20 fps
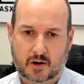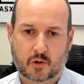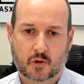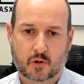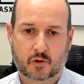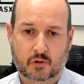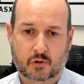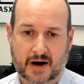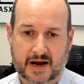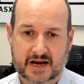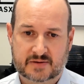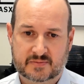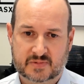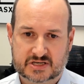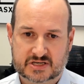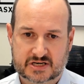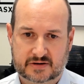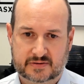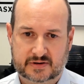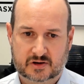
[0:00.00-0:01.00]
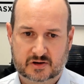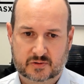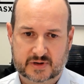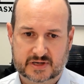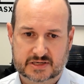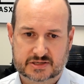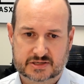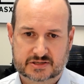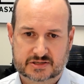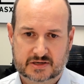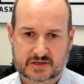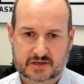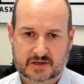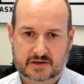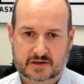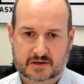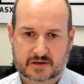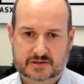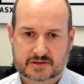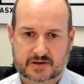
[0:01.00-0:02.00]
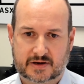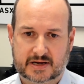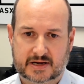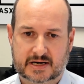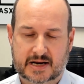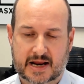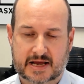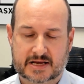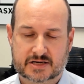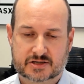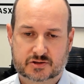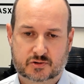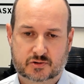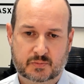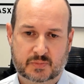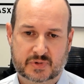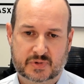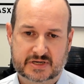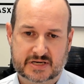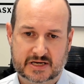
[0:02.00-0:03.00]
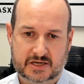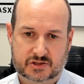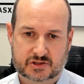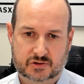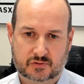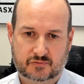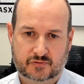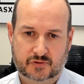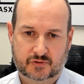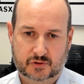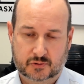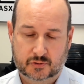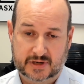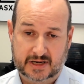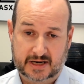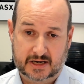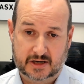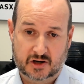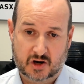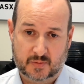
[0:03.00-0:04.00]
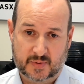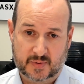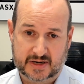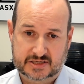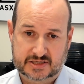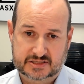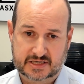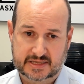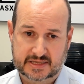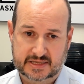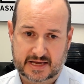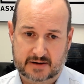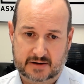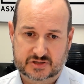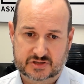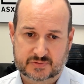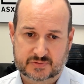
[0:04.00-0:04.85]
ore grade material is. So it has good potential for good economics in that